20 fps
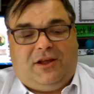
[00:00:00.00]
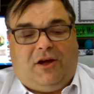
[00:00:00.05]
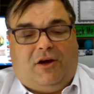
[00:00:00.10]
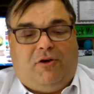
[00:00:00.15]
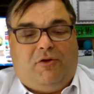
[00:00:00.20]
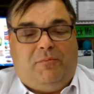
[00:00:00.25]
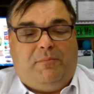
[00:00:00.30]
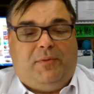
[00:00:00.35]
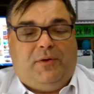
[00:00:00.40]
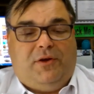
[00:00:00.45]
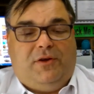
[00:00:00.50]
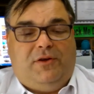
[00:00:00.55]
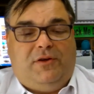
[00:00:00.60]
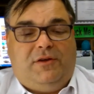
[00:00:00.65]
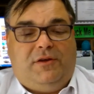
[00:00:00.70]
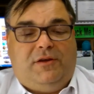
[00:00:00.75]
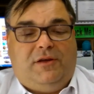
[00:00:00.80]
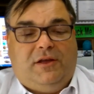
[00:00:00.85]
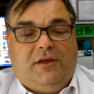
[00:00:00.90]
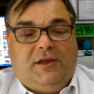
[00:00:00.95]

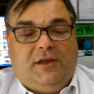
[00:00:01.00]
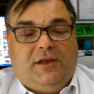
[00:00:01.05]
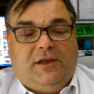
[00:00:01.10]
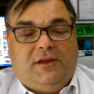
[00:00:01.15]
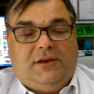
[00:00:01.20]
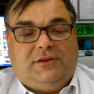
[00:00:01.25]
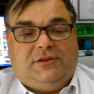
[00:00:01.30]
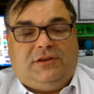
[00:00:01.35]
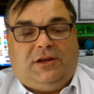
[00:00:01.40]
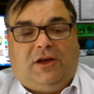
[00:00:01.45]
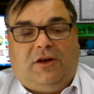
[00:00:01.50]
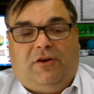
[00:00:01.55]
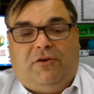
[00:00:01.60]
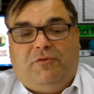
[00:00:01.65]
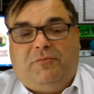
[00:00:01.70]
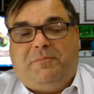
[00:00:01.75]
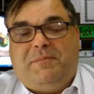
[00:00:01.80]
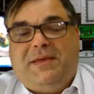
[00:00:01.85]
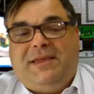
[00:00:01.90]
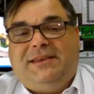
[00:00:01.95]
Goldberg
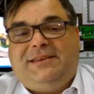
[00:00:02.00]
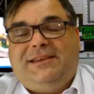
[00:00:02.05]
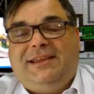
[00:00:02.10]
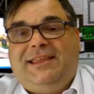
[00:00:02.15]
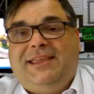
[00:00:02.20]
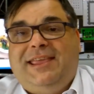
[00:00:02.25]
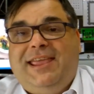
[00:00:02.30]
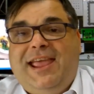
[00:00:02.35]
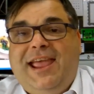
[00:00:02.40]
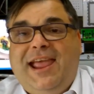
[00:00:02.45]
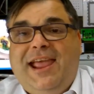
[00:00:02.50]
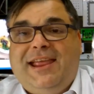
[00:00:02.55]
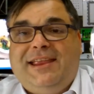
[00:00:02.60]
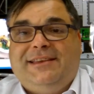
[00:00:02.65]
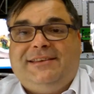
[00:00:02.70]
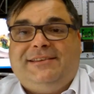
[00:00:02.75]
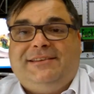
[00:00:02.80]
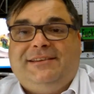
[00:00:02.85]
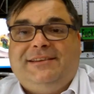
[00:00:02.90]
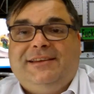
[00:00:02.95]
told me to get.